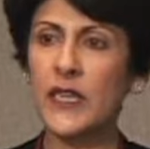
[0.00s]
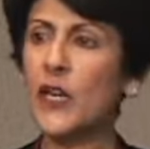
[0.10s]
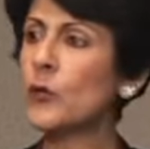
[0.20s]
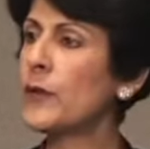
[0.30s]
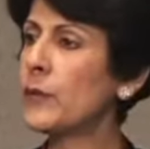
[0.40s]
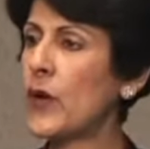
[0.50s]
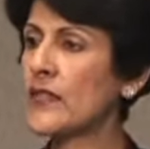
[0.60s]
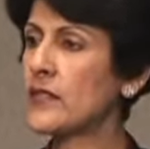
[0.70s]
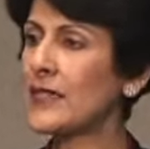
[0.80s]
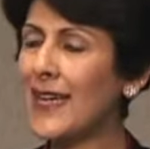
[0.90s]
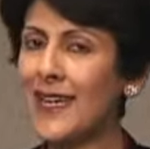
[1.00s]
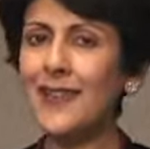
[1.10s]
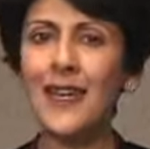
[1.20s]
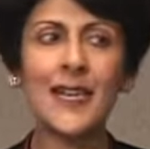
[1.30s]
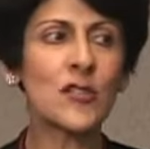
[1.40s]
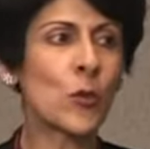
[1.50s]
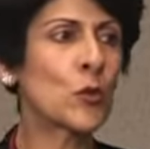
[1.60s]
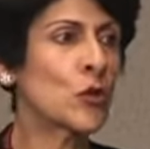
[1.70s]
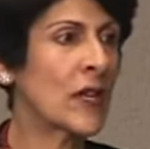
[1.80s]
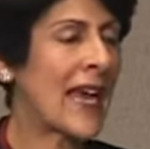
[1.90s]
They could be present in a
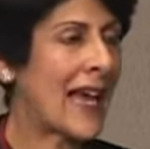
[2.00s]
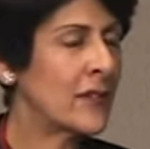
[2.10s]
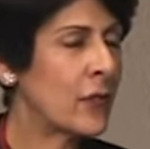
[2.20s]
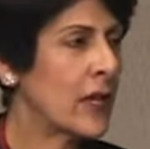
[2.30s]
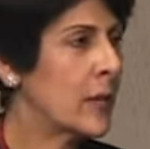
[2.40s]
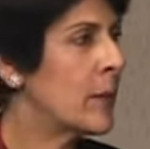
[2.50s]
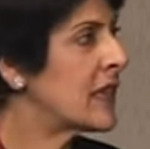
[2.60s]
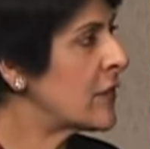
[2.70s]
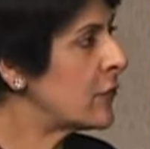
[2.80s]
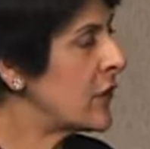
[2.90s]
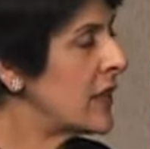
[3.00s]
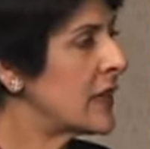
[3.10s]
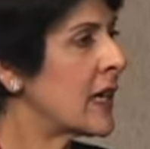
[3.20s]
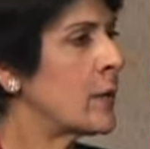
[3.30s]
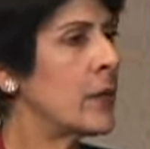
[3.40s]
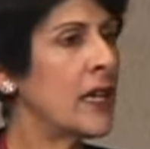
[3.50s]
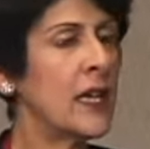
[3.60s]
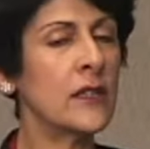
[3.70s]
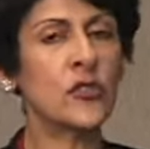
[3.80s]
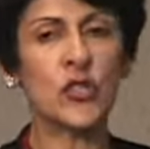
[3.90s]
social gathering, but they feel they are
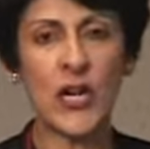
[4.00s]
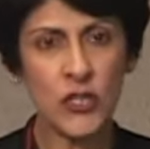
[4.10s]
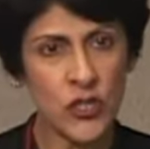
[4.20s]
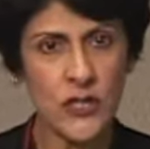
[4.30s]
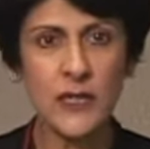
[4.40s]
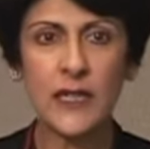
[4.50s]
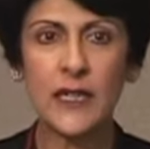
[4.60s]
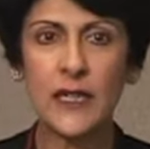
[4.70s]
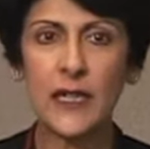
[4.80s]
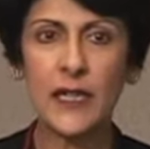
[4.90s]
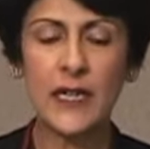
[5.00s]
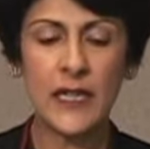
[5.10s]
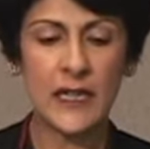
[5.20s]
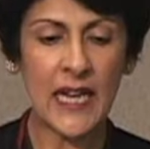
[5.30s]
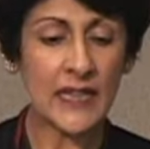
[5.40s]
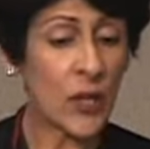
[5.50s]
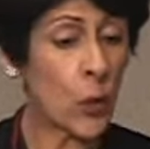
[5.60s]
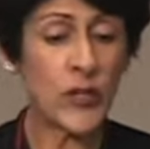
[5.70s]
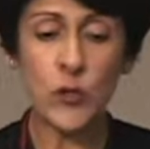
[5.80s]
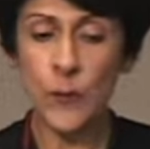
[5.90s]
being judged, that they're
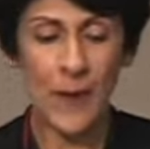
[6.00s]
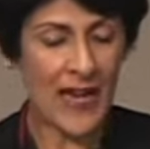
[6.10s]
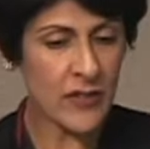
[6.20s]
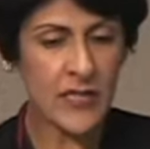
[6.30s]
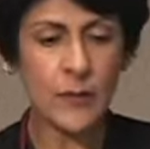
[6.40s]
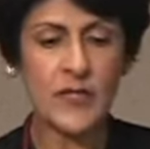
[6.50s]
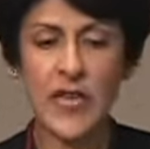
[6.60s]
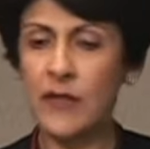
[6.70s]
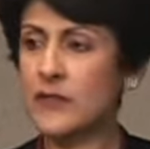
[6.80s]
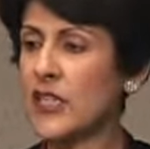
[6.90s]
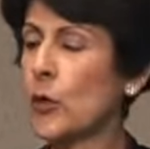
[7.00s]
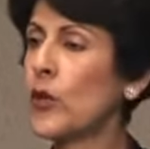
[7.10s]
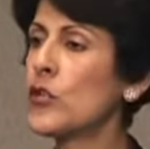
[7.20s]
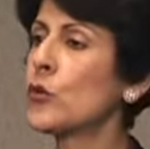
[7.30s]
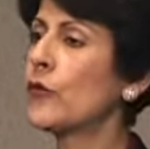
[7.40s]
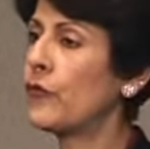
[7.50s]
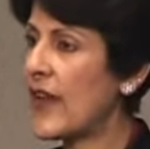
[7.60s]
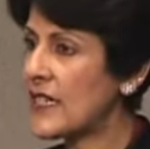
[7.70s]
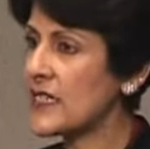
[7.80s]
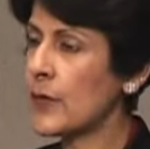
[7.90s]
going to embarrass themselves, they're going to
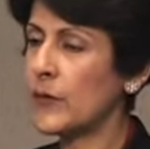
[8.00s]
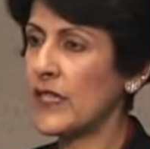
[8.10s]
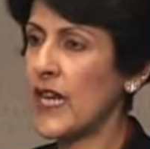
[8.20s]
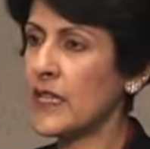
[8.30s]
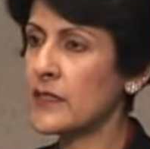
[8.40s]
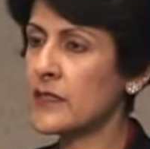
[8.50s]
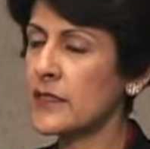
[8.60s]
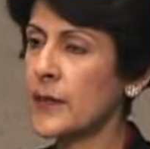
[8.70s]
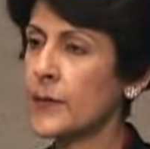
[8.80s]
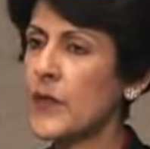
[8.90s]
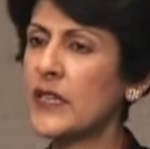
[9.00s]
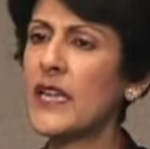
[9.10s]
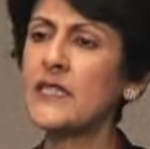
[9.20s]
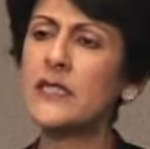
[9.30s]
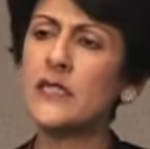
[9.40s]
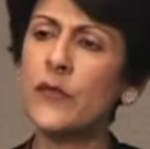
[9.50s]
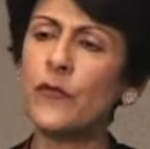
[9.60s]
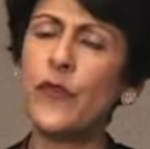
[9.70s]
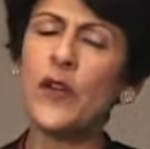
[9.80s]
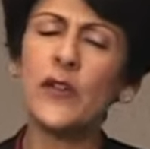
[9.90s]
offend somebody else. There's a
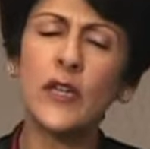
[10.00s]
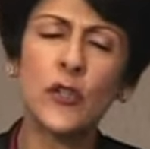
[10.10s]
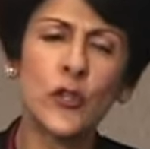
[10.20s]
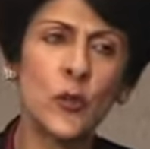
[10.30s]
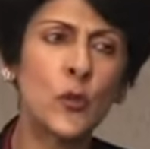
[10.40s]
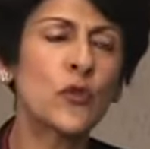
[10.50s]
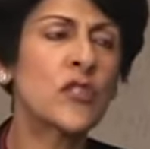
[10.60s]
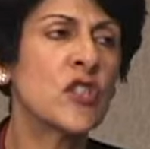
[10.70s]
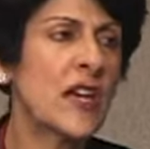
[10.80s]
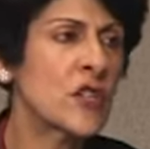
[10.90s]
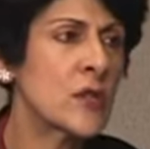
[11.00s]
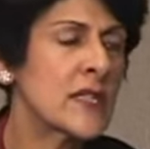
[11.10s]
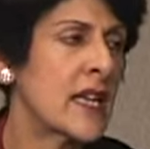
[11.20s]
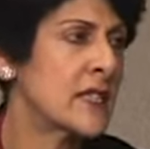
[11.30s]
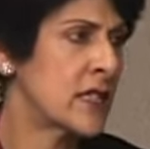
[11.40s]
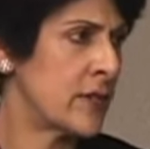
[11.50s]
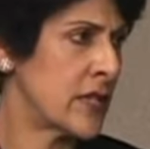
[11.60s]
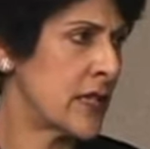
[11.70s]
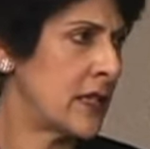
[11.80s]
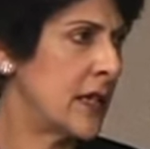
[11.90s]
very acute rejection
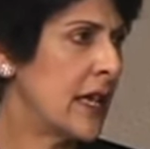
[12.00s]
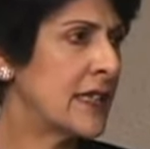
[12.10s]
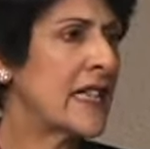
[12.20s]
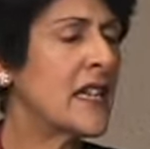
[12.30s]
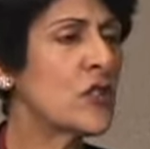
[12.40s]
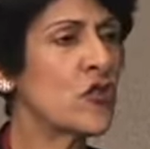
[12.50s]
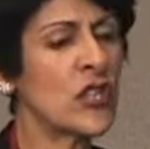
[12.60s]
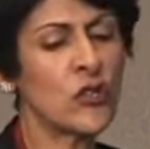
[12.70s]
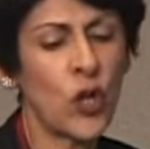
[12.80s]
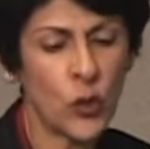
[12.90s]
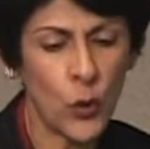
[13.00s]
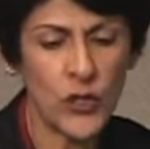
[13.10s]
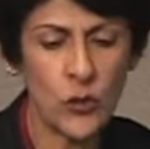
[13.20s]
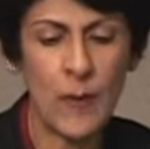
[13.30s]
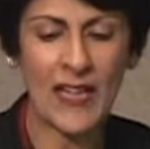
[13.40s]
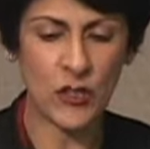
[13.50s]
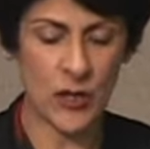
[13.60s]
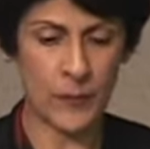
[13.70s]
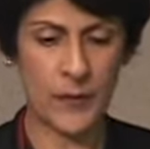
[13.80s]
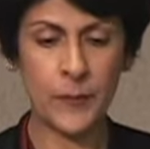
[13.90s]
sensitivity that they're just not going to match up.